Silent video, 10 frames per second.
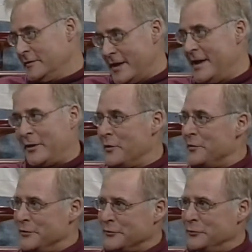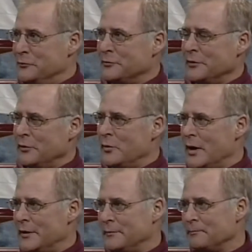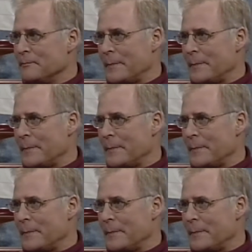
hang around the school for a little while.